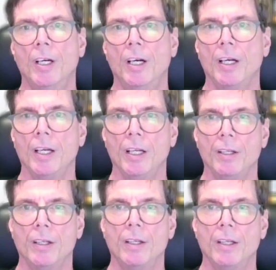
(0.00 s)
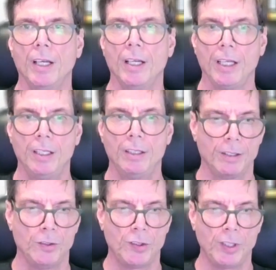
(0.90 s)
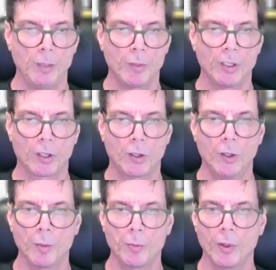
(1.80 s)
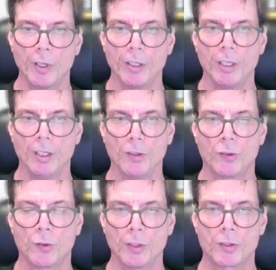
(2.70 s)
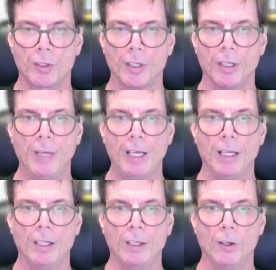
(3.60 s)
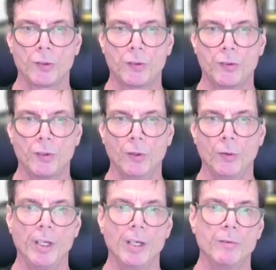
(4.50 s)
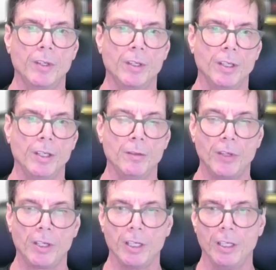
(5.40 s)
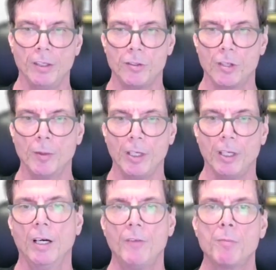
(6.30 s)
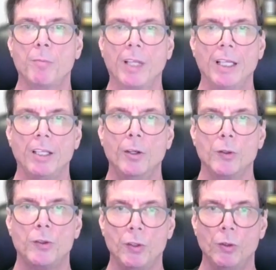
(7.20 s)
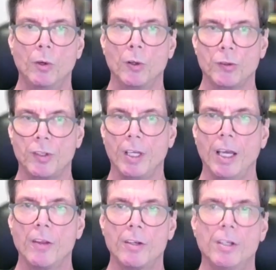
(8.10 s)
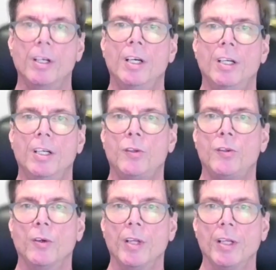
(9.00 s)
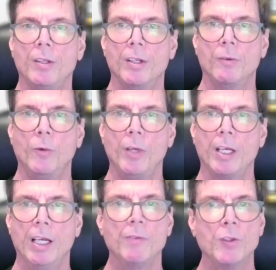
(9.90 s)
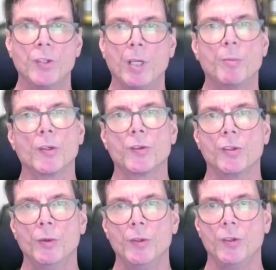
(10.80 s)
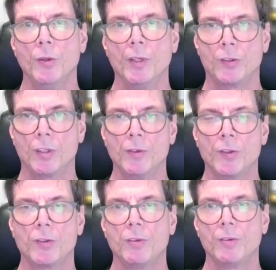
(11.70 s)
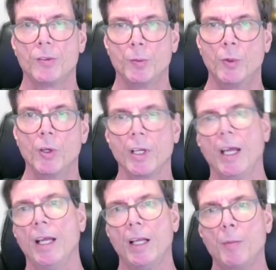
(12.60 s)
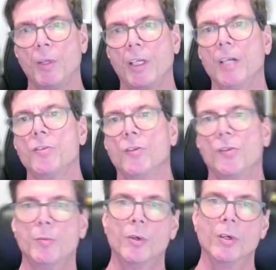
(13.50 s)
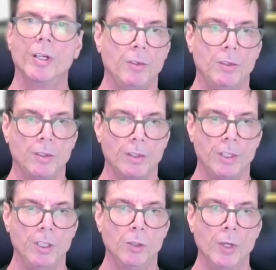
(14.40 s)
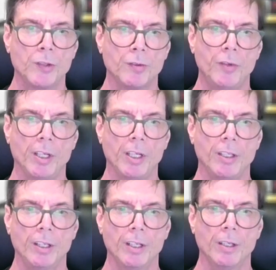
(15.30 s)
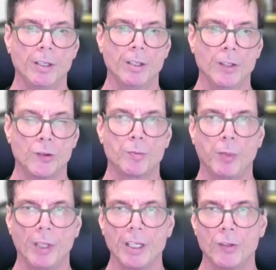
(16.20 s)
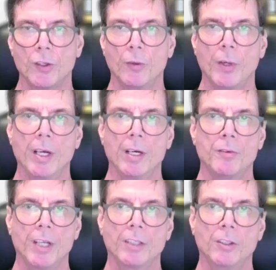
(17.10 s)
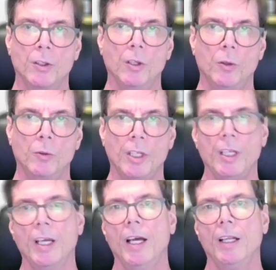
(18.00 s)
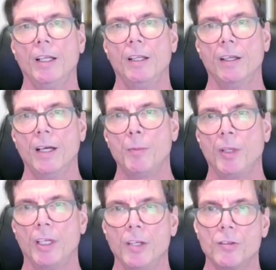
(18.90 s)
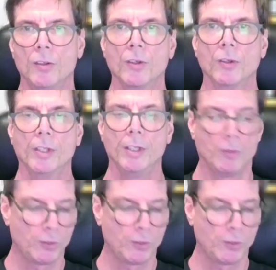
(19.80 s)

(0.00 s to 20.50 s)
And in Ziemer Corporate in Switzerland, and also we have an affiliate in Germany, they blended those two roles together so that we can have the same person who is doing service support and application support. The US affiliate has split it, so we have technical only and applications only.